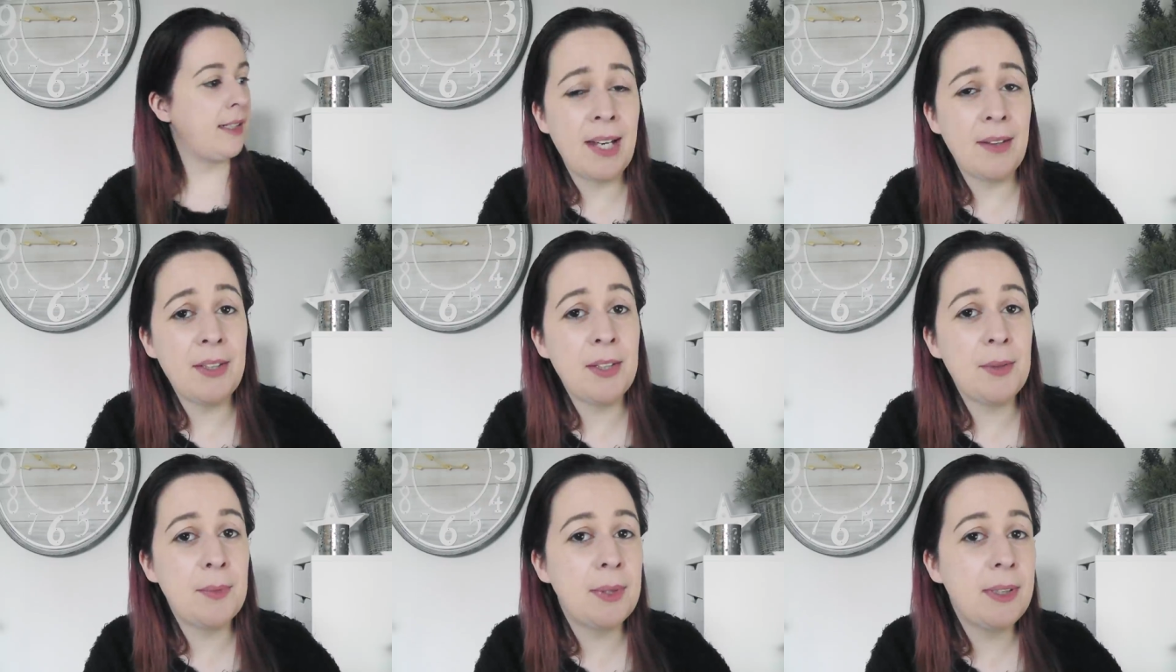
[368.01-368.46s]
Now
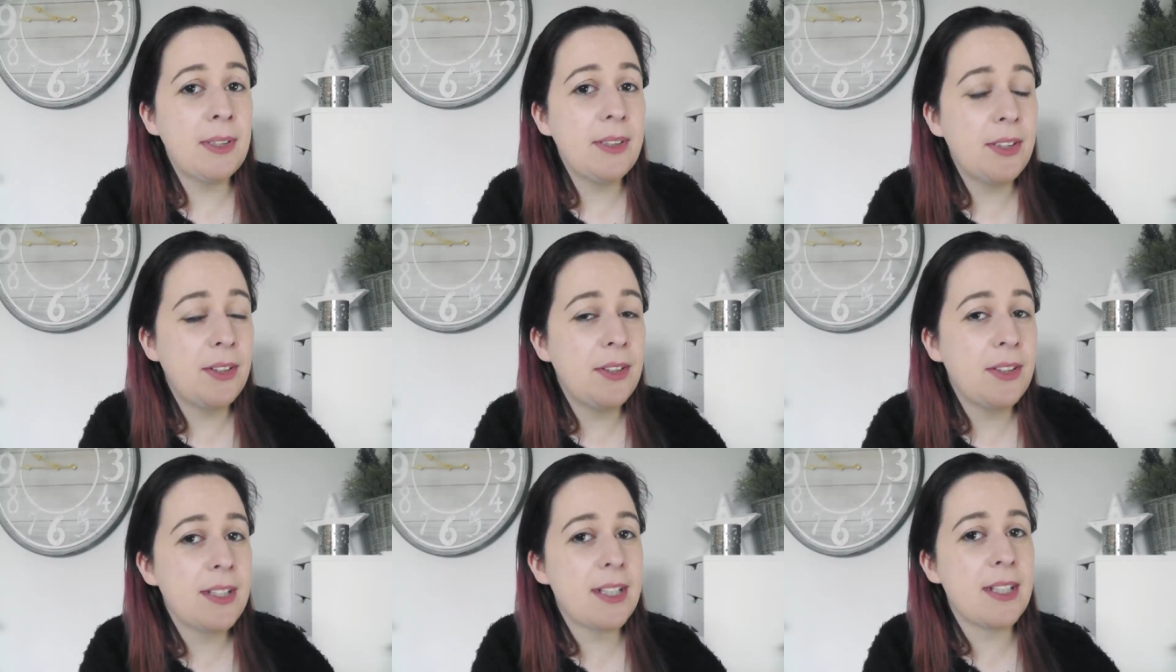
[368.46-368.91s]
you will
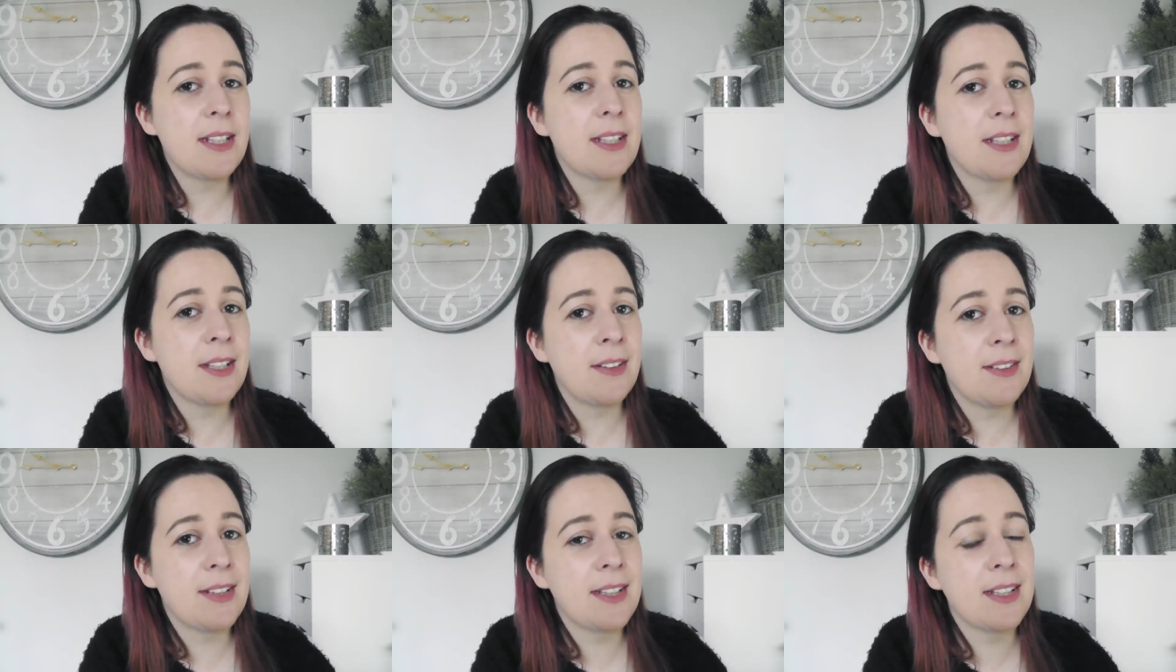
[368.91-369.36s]
notice
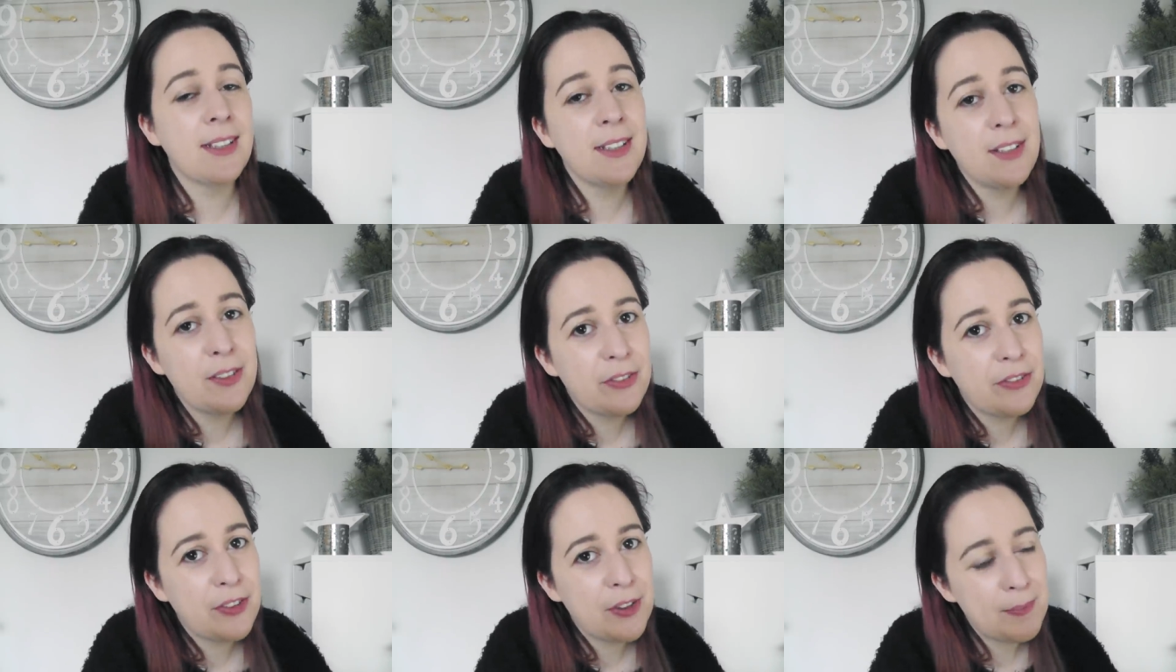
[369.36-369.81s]
there is a
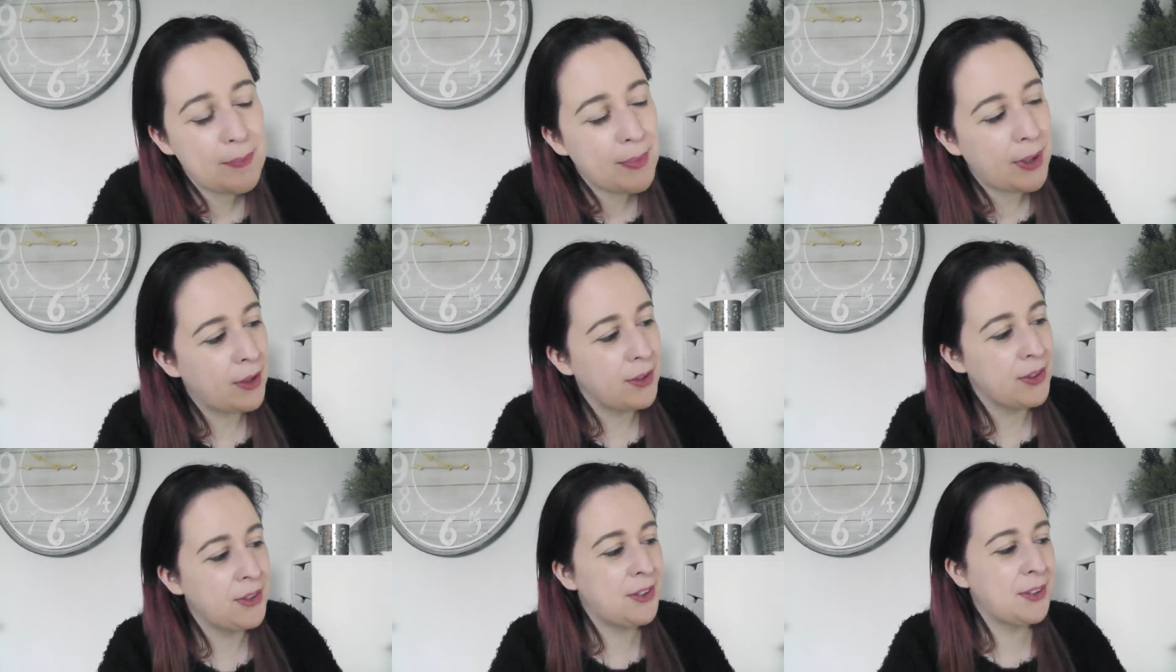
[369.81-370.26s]
little
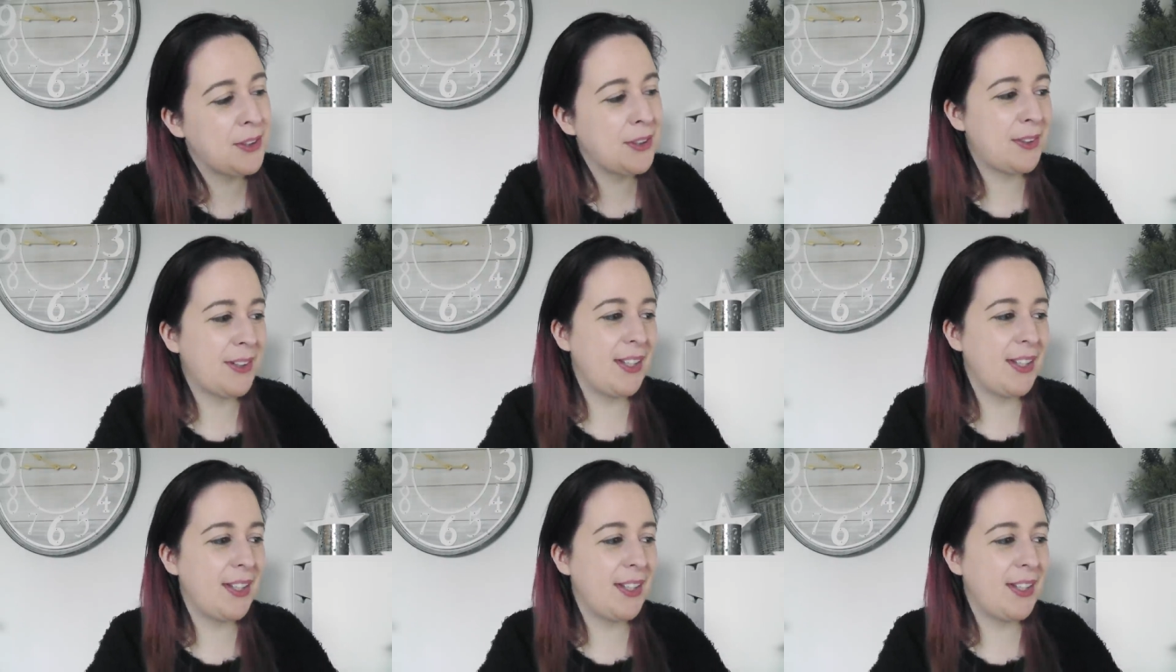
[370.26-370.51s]
football logo